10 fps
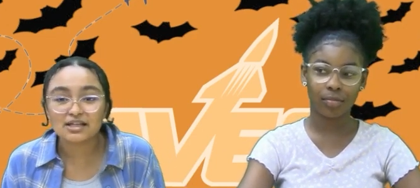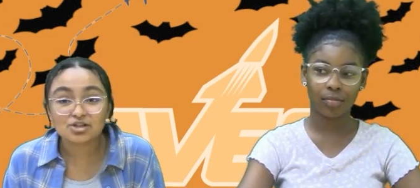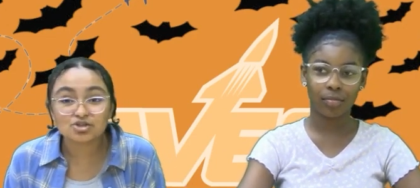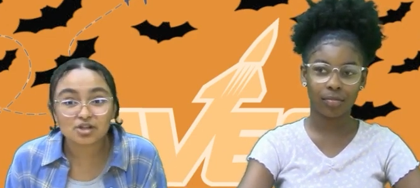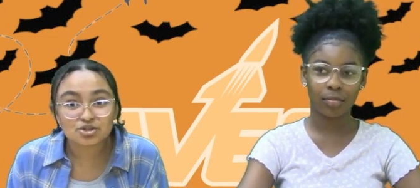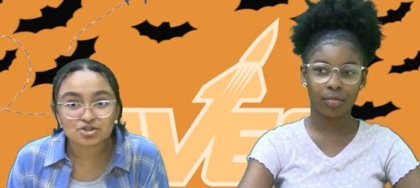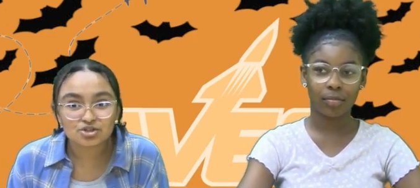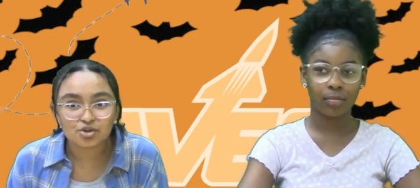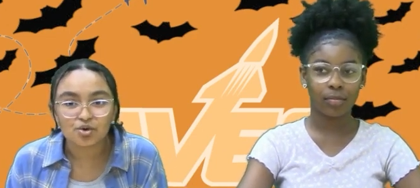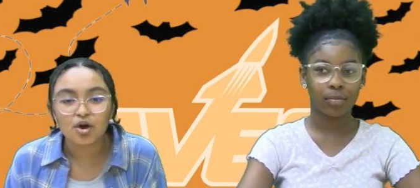Speaker 1: each lunch
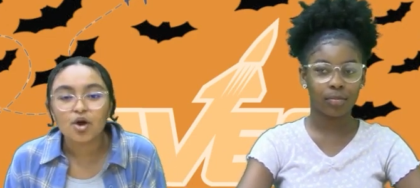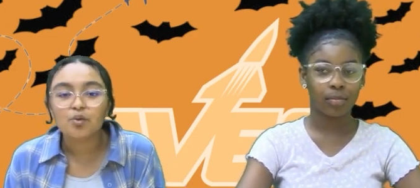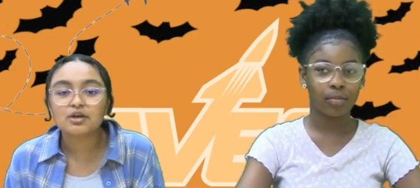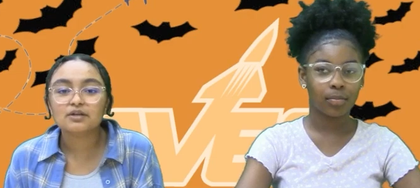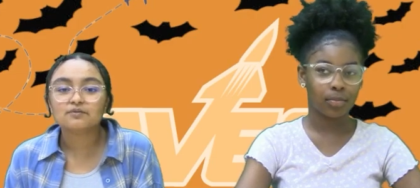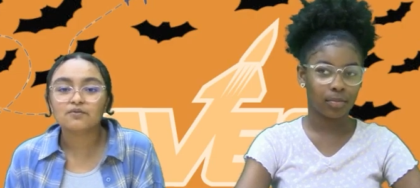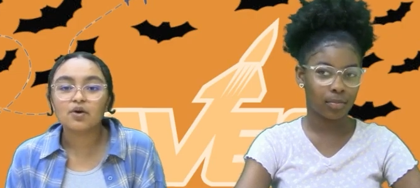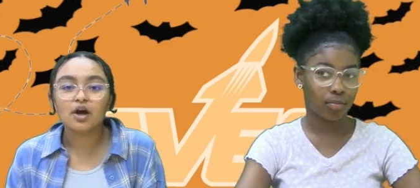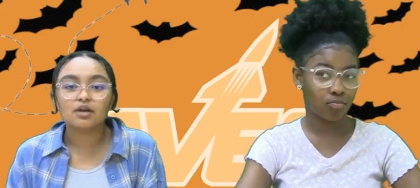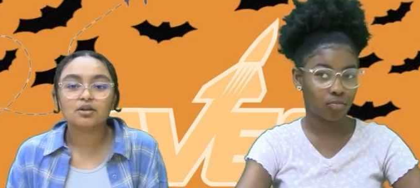too. We can
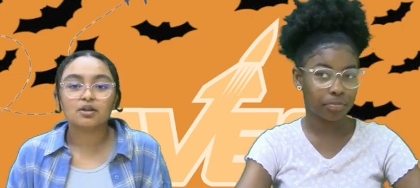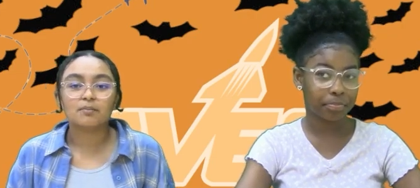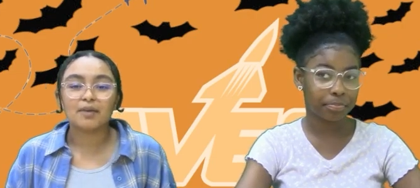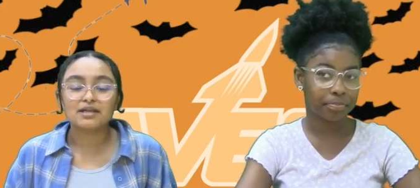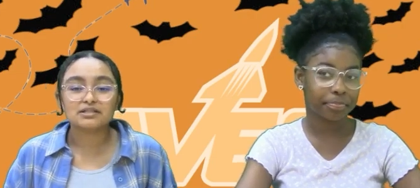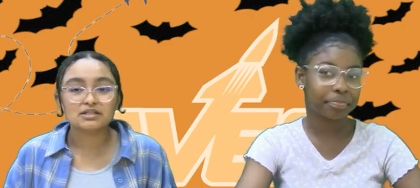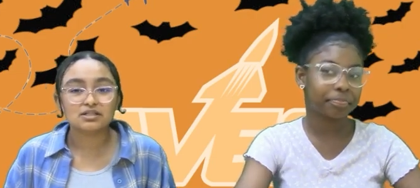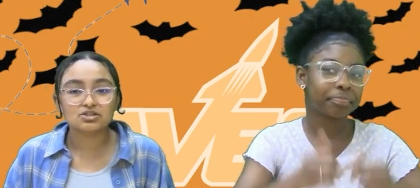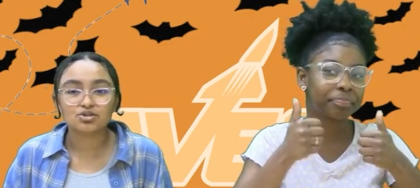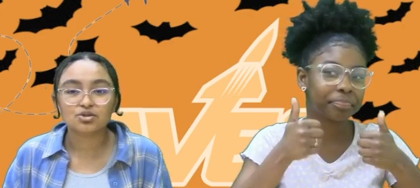vote on the best
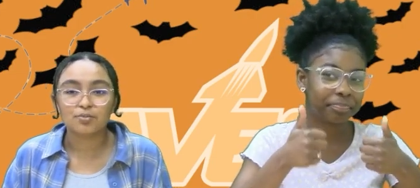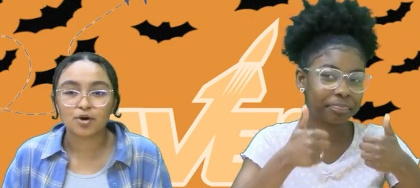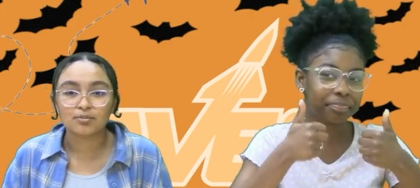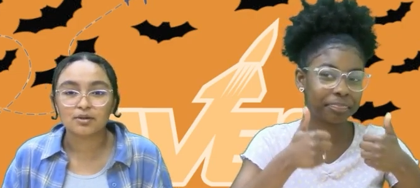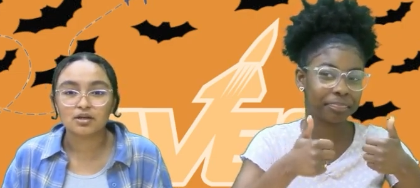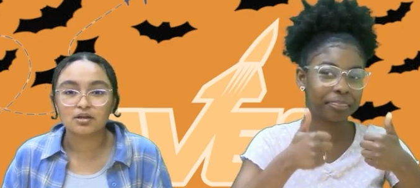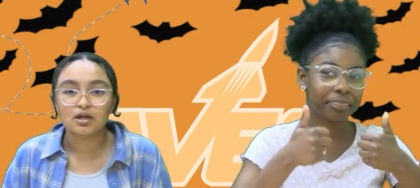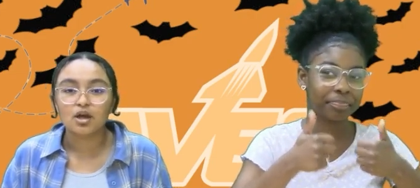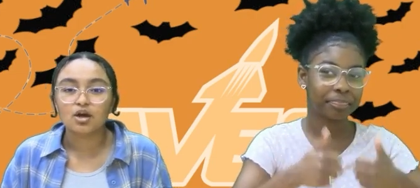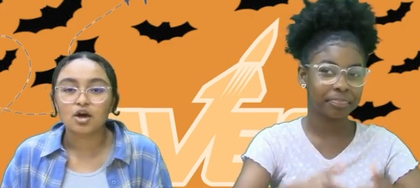teacher department
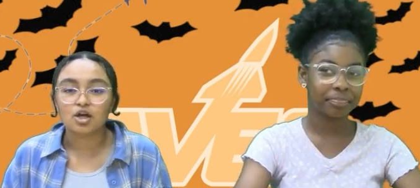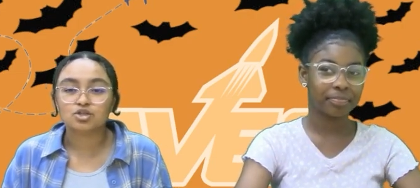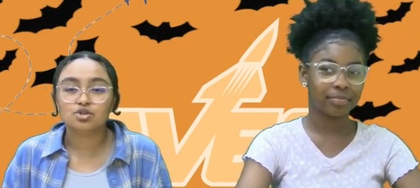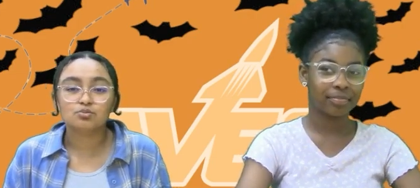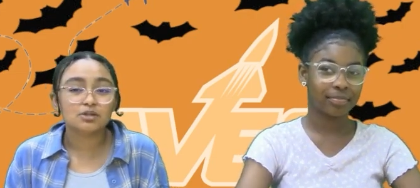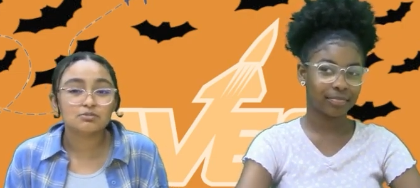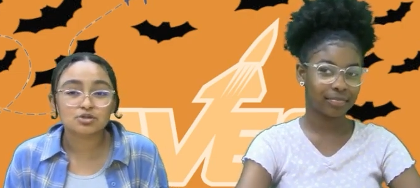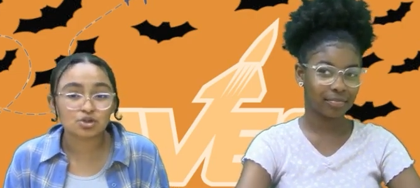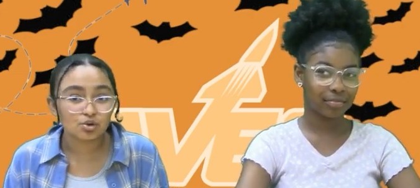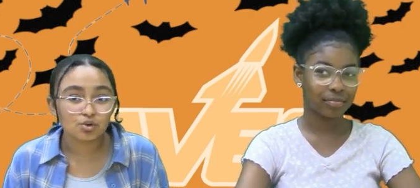costume
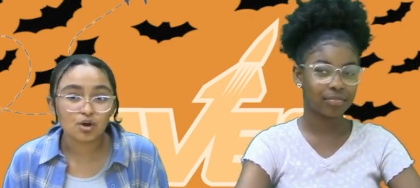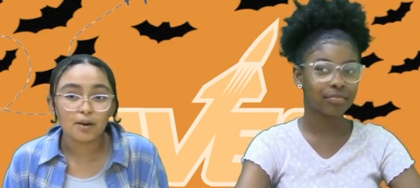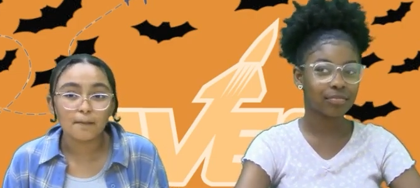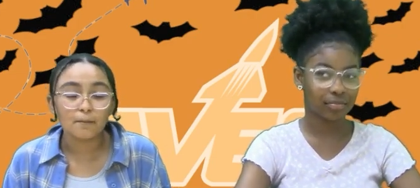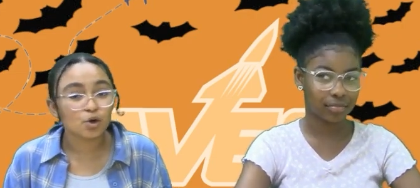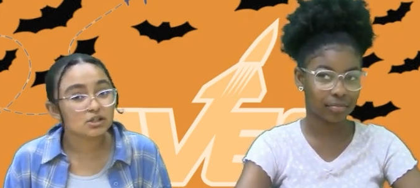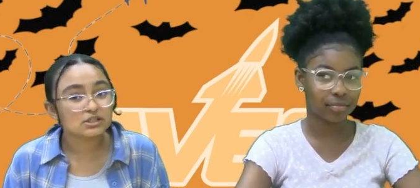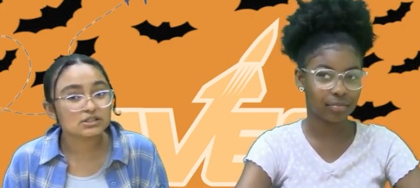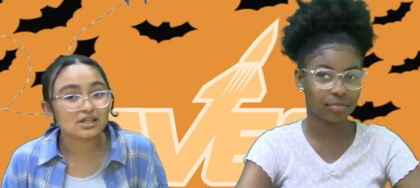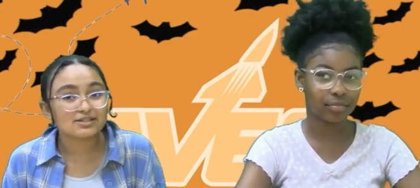themes too. More
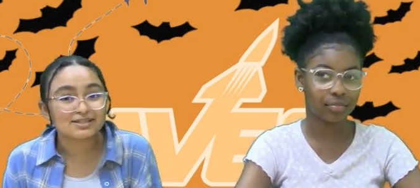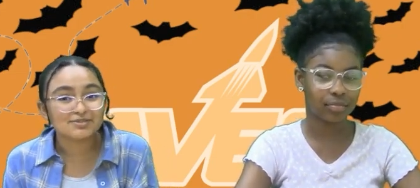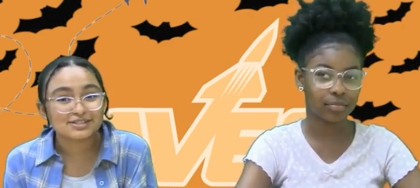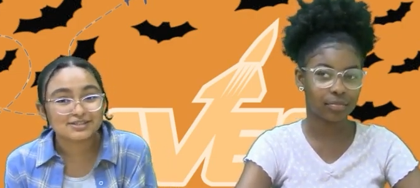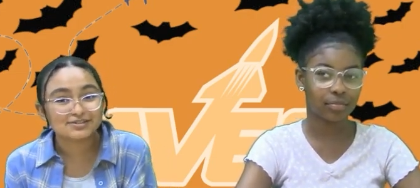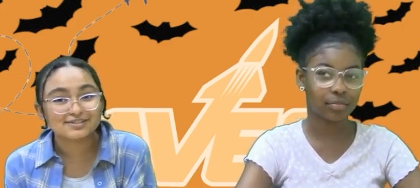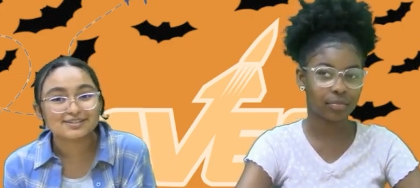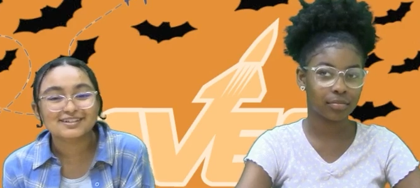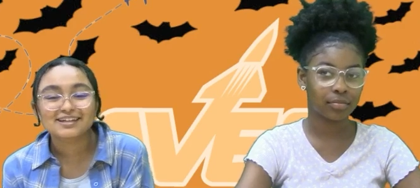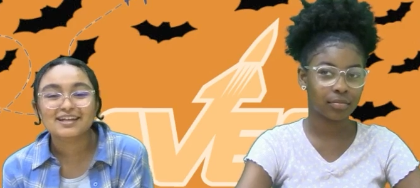details
Speaker 2: coming soon.
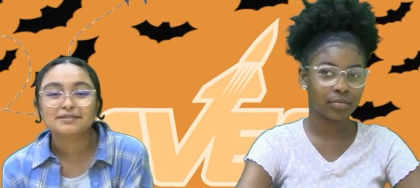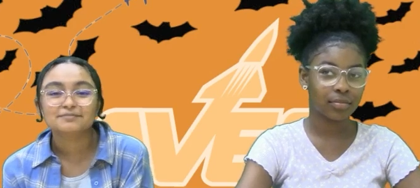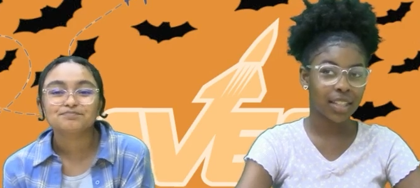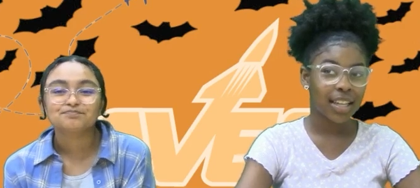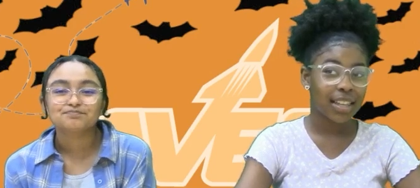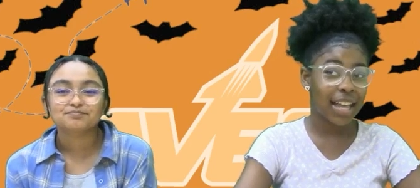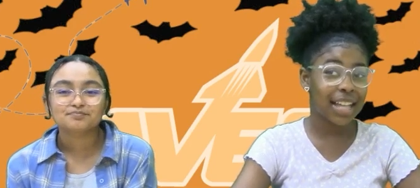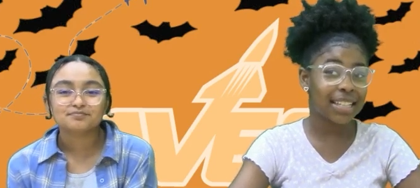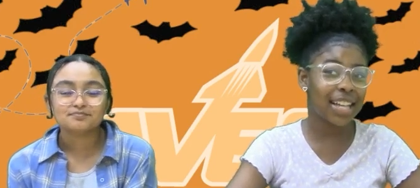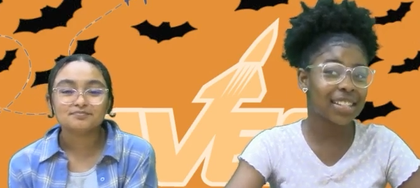
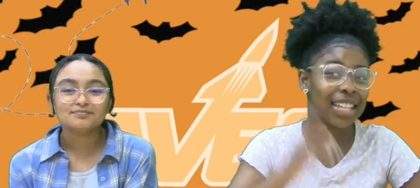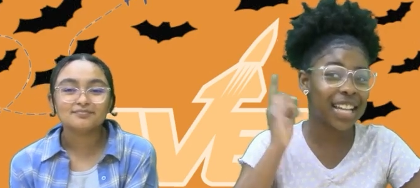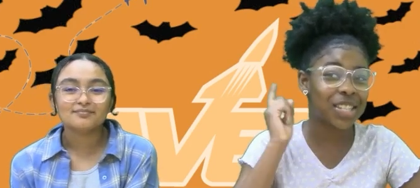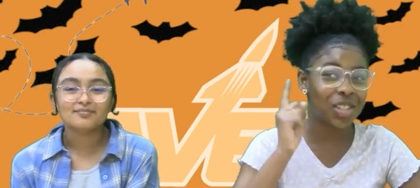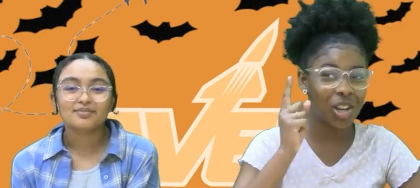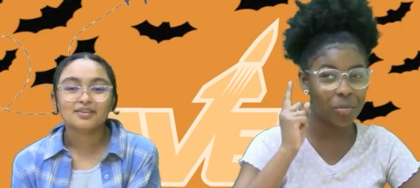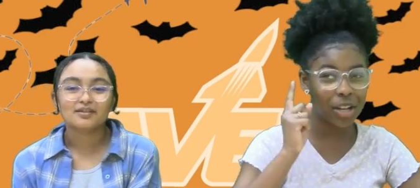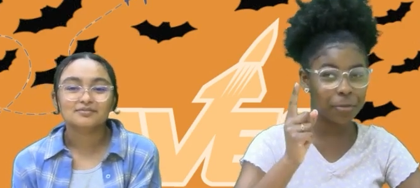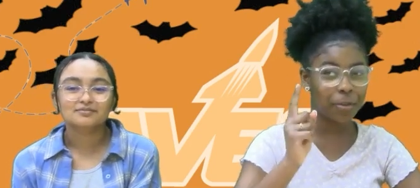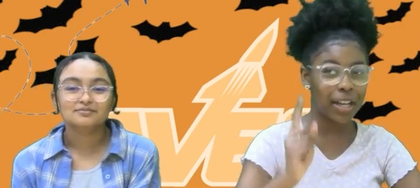That sounds like so
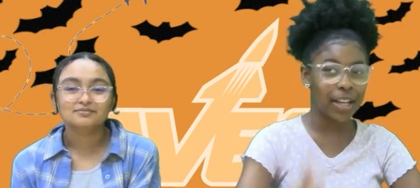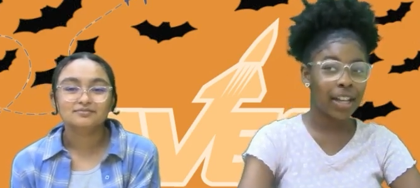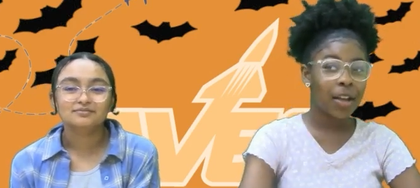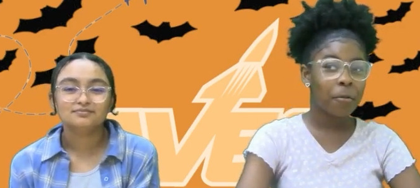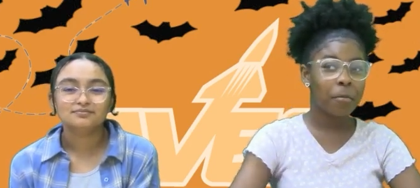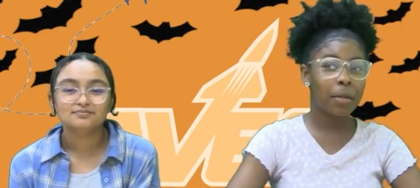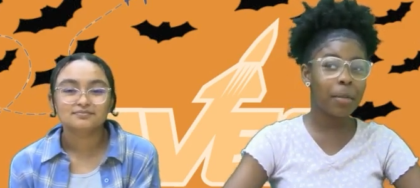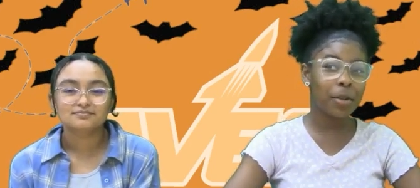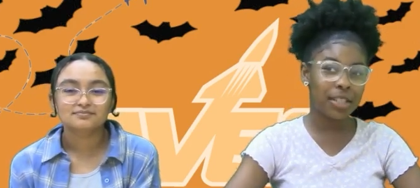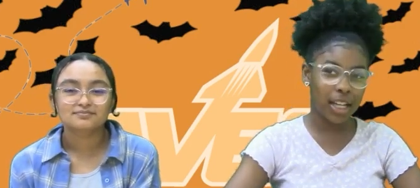much fun.
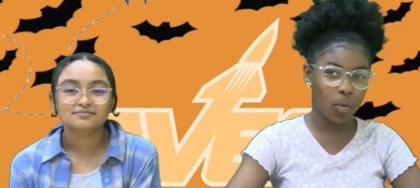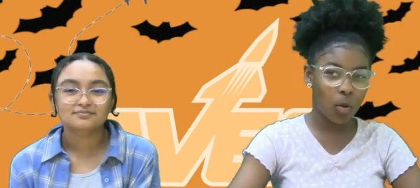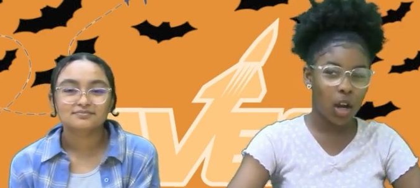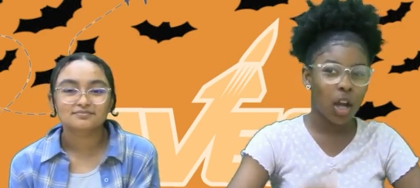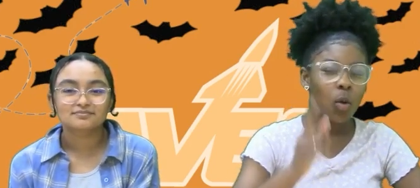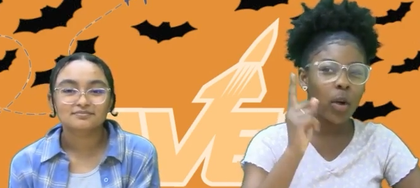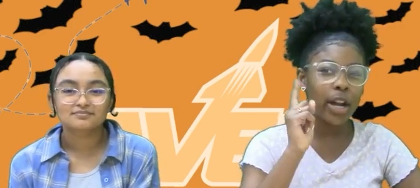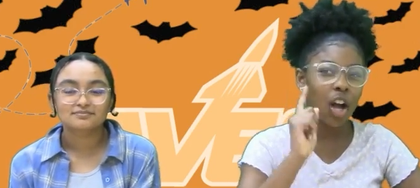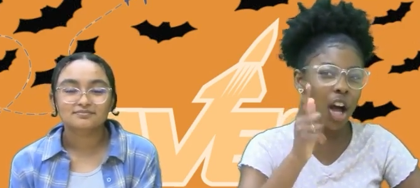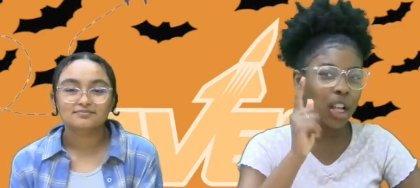Remember, Sycamore, wear
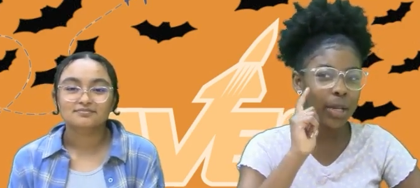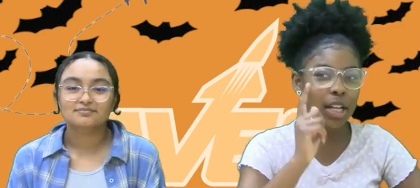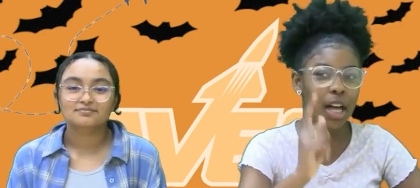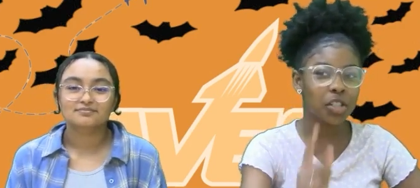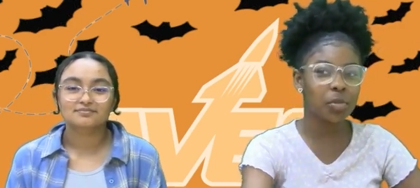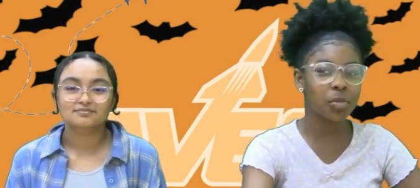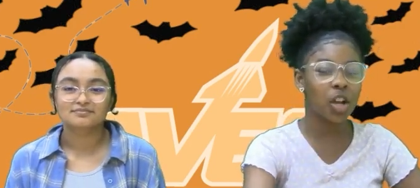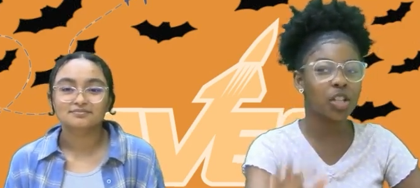your Halloween costumes on